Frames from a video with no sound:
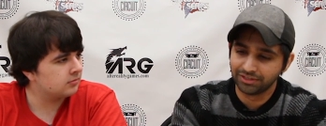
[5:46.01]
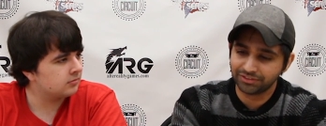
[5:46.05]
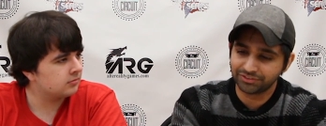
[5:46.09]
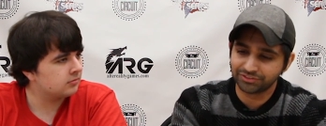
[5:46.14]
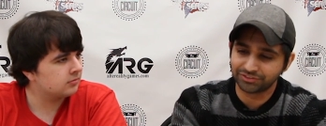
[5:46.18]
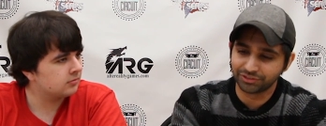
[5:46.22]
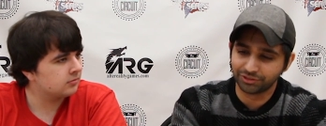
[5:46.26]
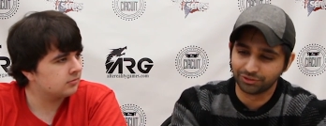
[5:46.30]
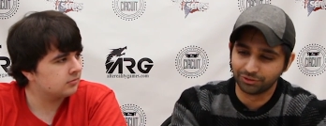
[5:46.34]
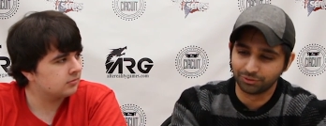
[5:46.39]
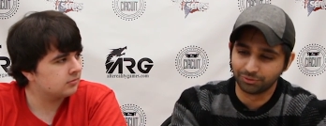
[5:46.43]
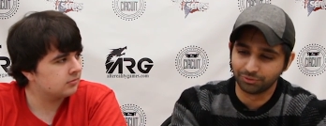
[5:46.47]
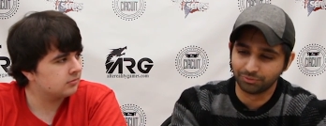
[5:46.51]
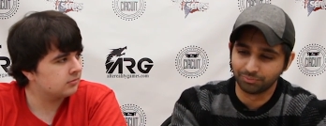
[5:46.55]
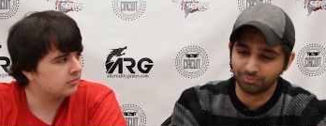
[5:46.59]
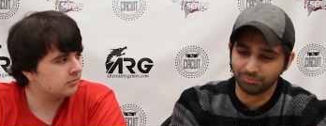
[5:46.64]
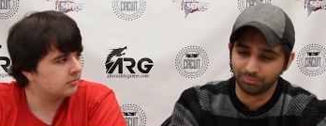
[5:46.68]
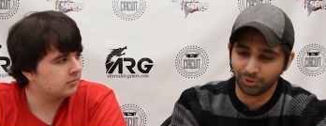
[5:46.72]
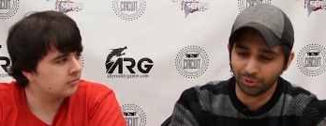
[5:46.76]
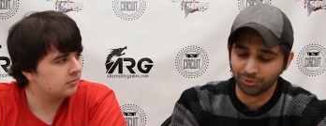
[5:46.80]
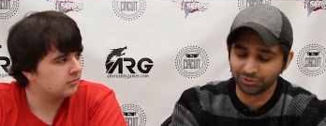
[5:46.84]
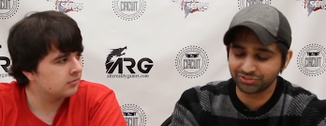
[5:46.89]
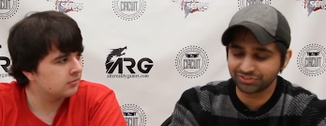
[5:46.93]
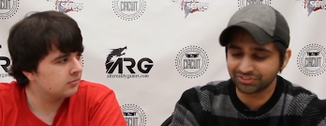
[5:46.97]
Speaker 1: So
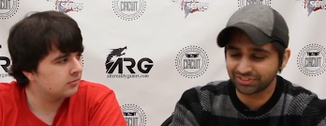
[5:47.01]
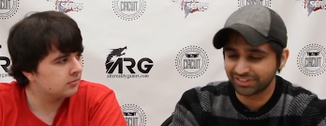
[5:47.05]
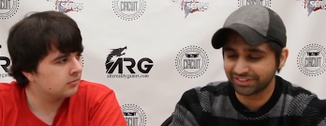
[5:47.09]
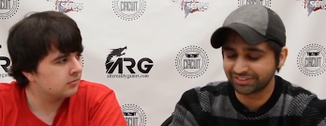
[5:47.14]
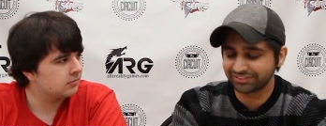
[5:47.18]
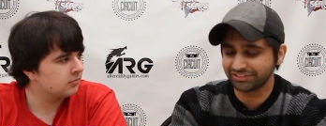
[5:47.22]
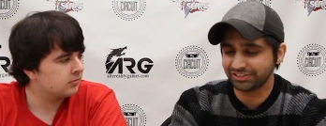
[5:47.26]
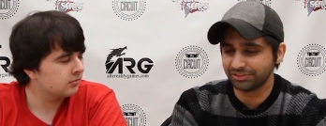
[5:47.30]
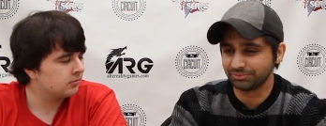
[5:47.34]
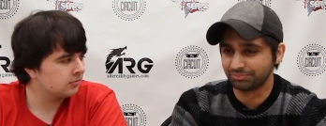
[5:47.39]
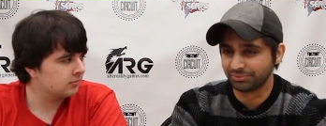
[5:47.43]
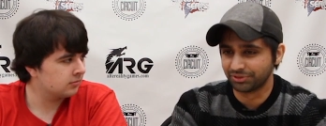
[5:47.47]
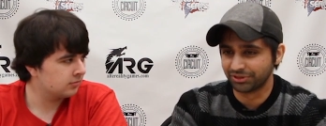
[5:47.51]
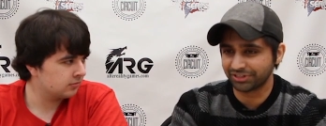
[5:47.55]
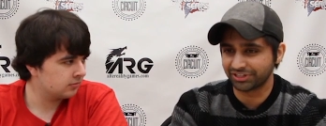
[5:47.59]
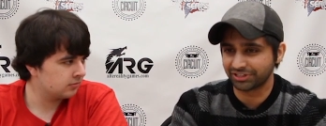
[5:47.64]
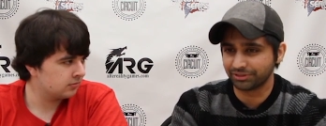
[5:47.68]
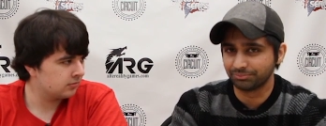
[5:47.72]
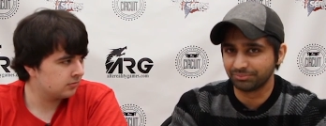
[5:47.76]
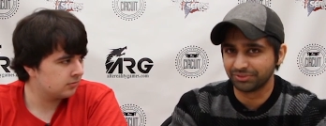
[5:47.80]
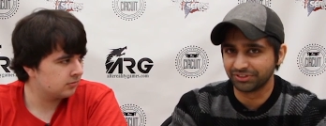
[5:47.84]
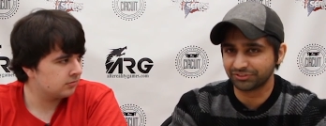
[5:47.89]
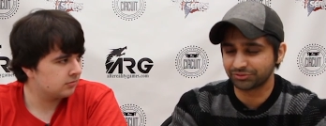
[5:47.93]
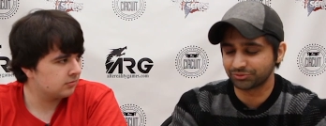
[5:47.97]
most likely, Burning
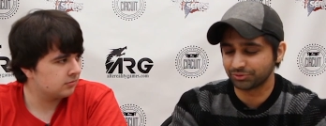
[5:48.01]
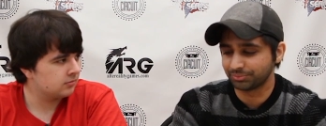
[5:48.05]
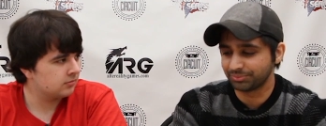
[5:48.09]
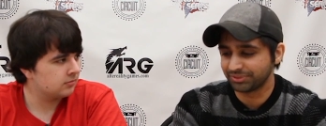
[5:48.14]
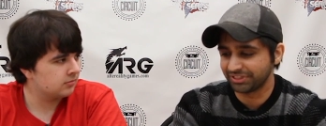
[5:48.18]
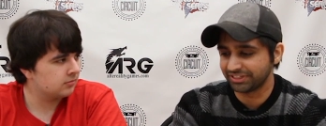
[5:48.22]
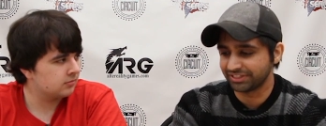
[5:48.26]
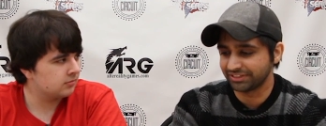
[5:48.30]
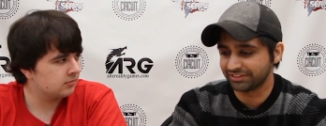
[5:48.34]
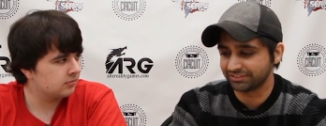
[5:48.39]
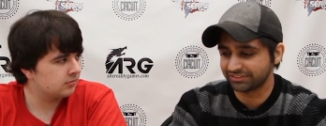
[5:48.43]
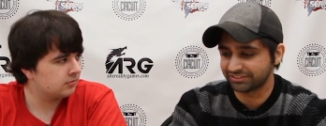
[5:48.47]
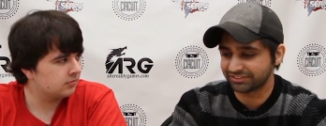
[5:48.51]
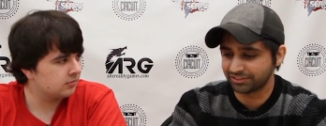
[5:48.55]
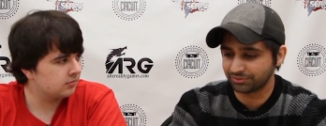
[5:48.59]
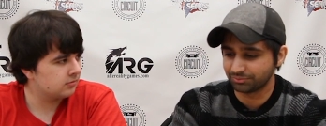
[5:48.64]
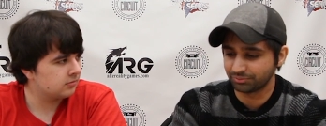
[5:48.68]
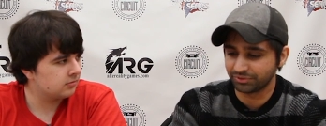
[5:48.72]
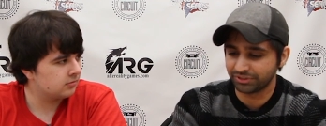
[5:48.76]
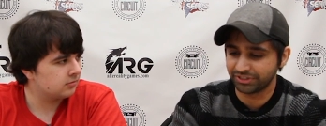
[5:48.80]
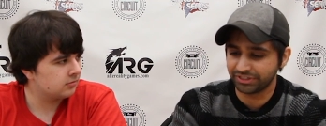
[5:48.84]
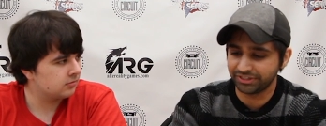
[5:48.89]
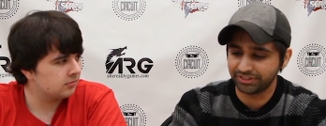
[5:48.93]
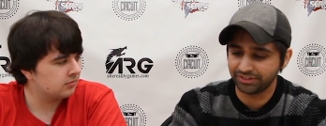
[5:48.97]
Abyss will be hit in
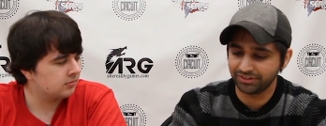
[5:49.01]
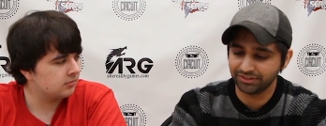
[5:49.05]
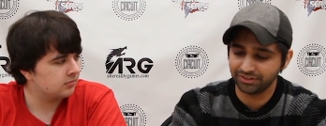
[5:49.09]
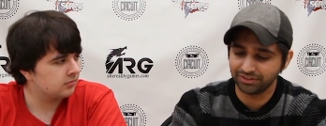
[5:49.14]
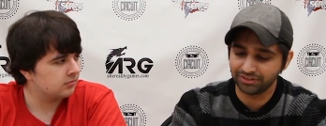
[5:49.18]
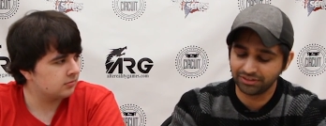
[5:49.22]
some way.